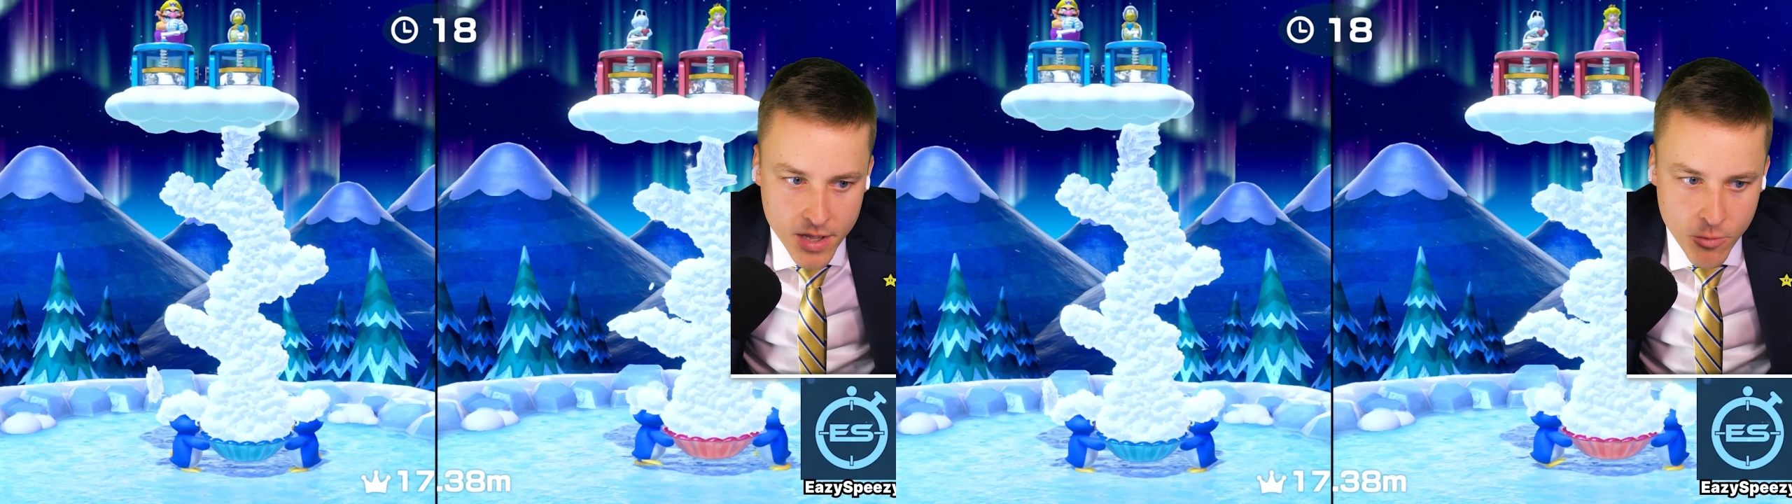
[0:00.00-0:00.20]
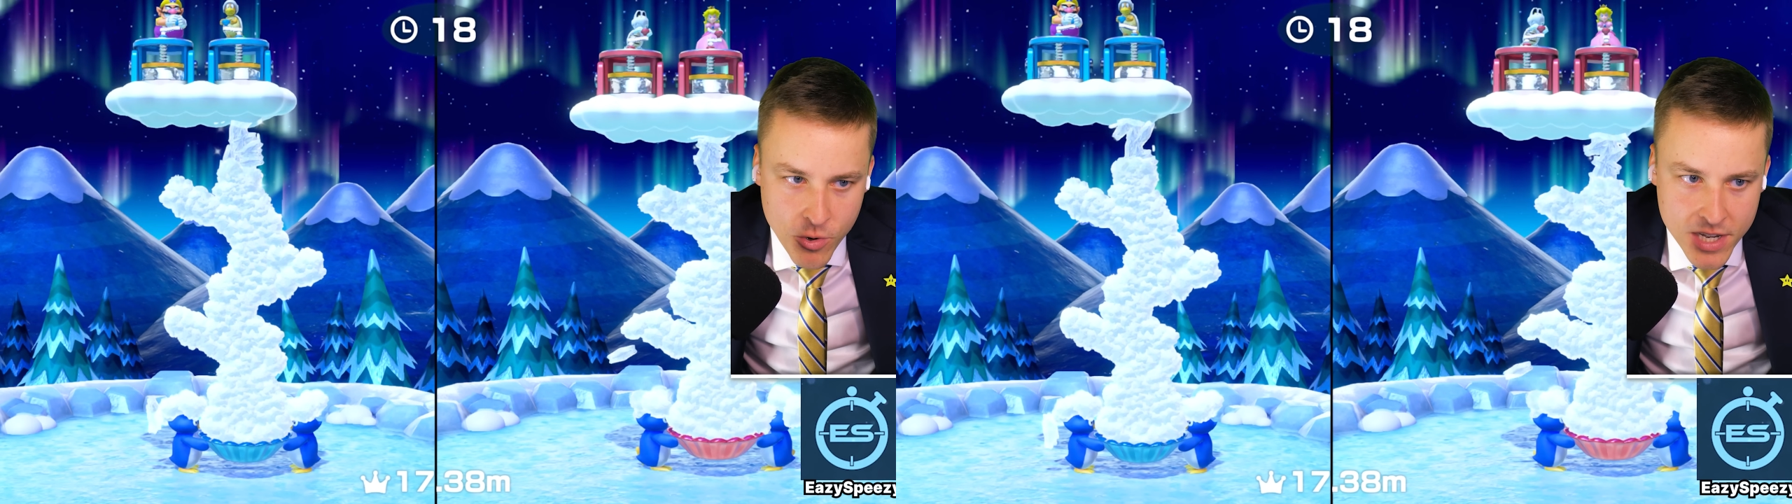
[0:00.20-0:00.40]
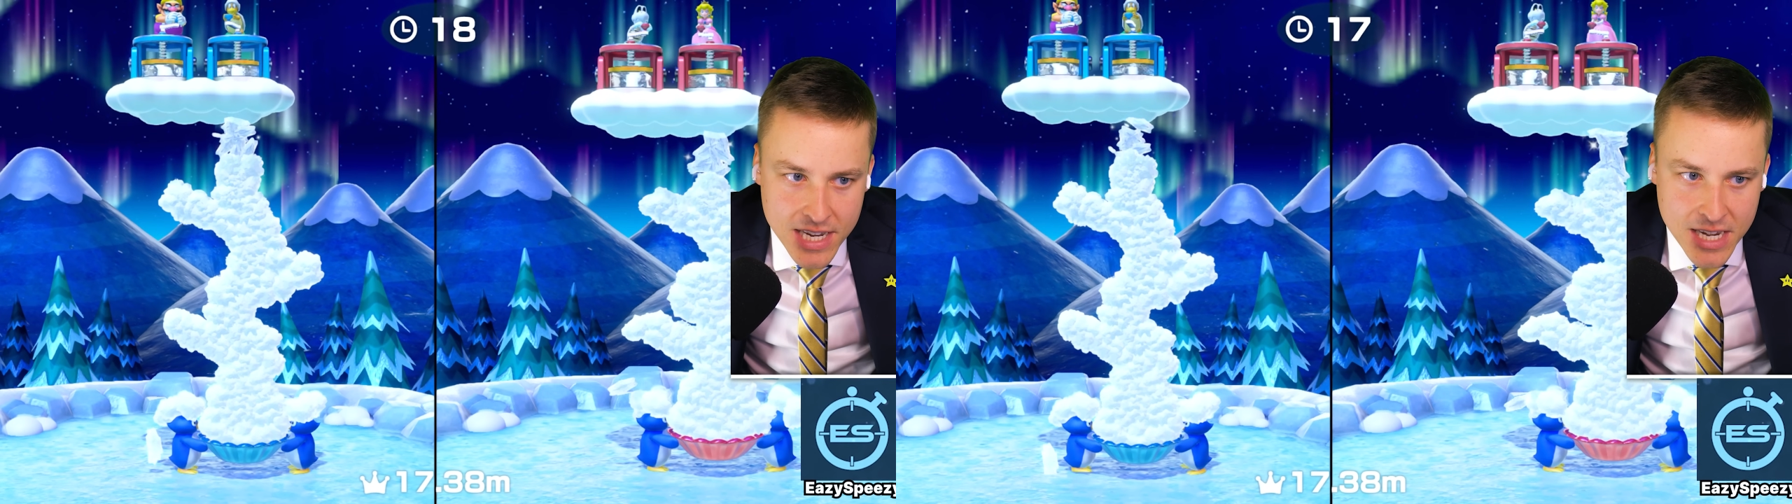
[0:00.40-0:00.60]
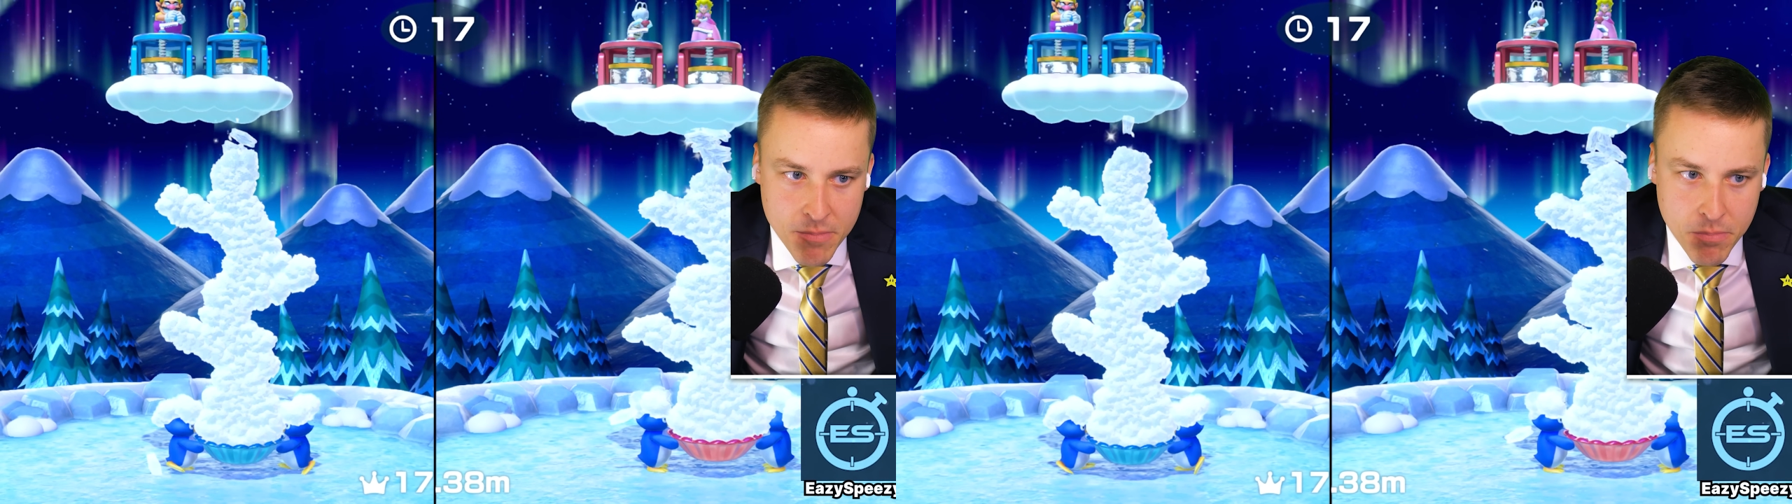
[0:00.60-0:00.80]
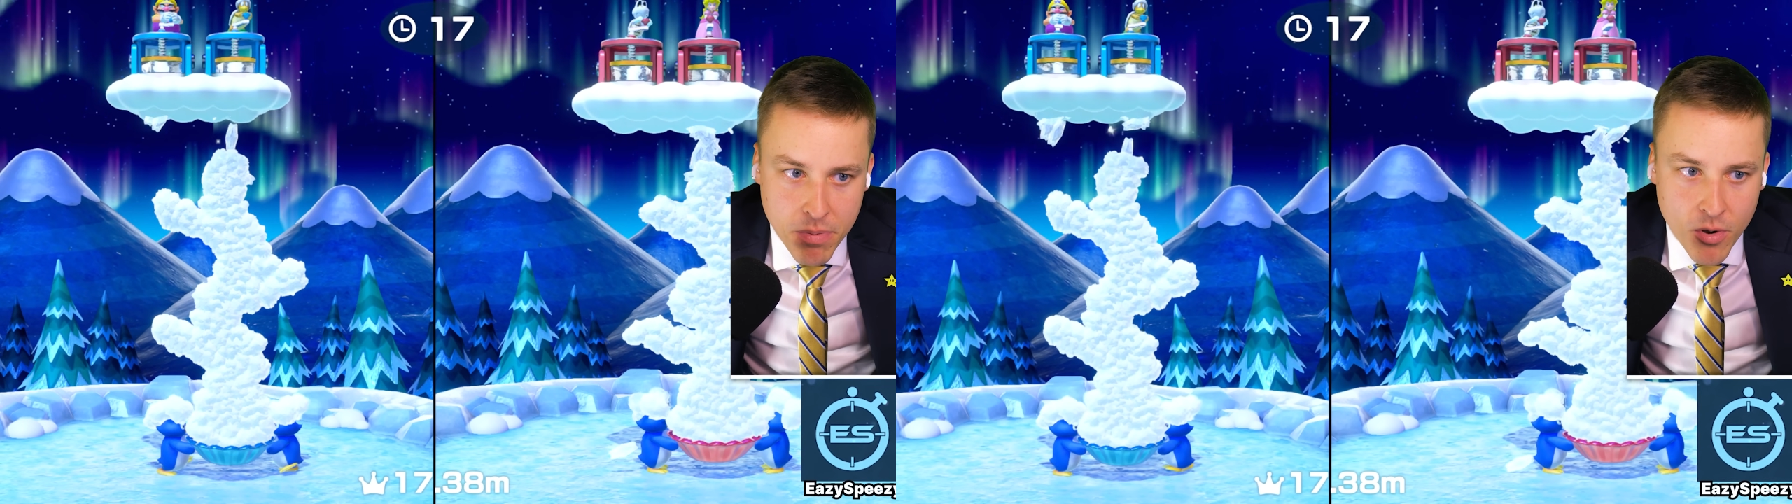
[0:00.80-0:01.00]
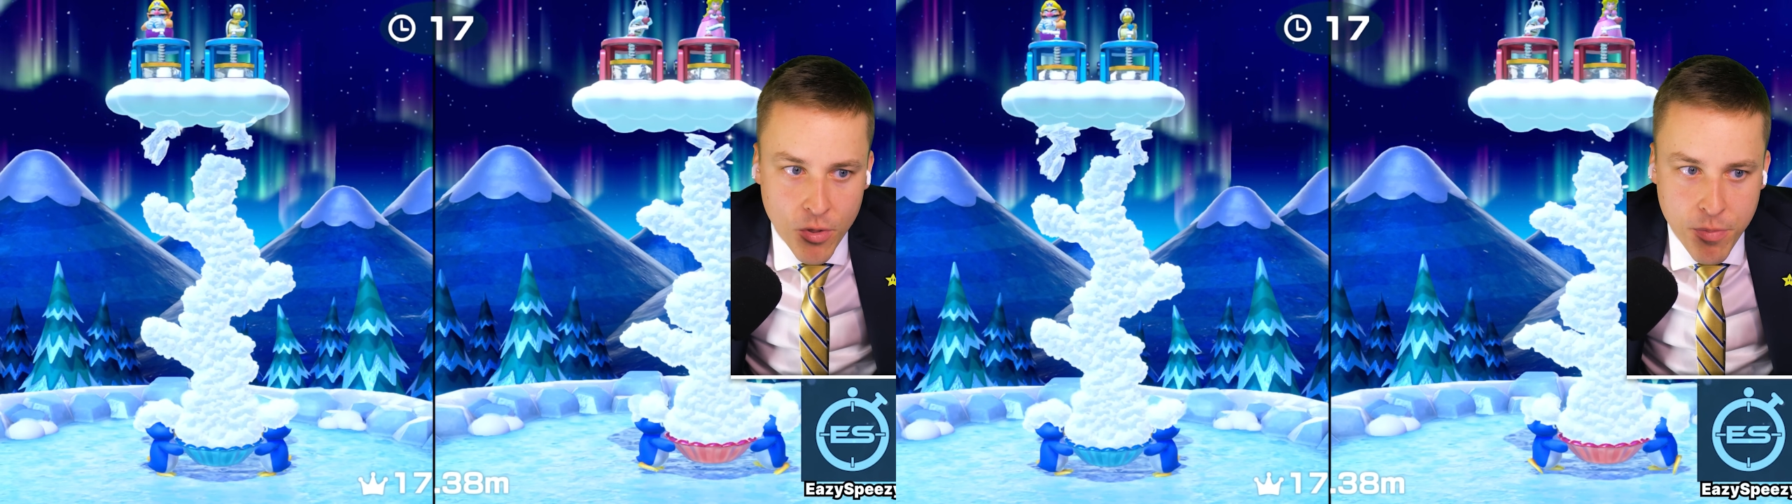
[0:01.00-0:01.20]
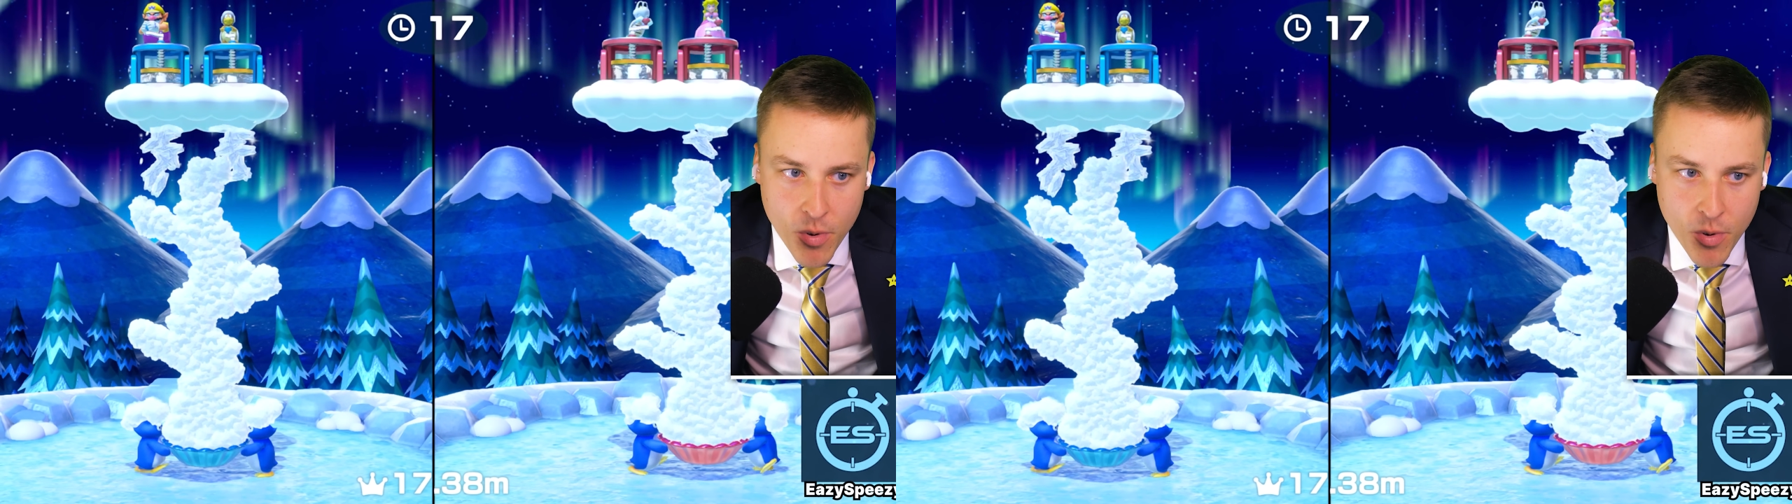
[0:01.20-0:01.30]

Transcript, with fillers: would need both